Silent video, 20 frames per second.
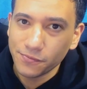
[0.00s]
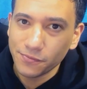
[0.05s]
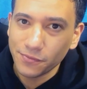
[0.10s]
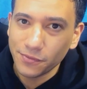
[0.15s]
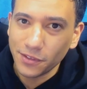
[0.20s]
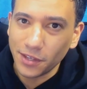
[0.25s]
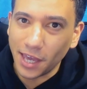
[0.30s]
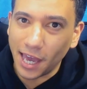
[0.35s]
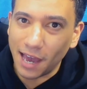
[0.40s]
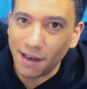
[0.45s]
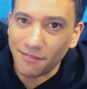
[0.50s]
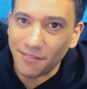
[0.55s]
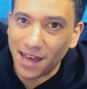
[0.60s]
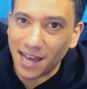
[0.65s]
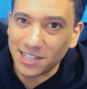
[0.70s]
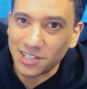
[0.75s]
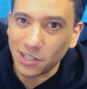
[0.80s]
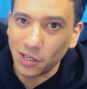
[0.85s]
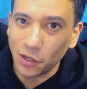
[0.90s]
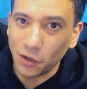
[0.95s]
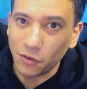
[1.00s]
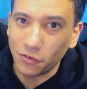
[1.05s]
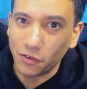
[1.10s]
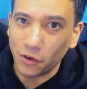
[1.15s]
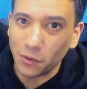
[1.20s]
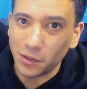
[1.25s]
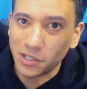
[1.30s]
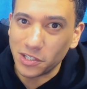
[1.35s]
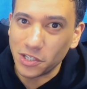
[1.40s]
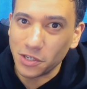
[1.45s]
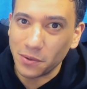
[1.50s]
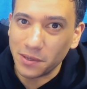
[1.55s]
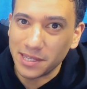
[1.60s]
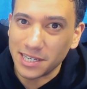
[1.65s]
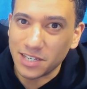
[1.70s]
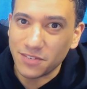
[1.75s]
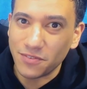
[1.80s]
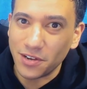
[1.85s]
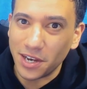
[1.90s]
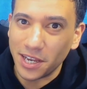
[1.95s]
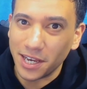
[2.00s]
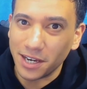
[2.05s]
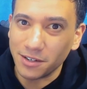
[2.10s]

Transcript: you have that to look forward to in this video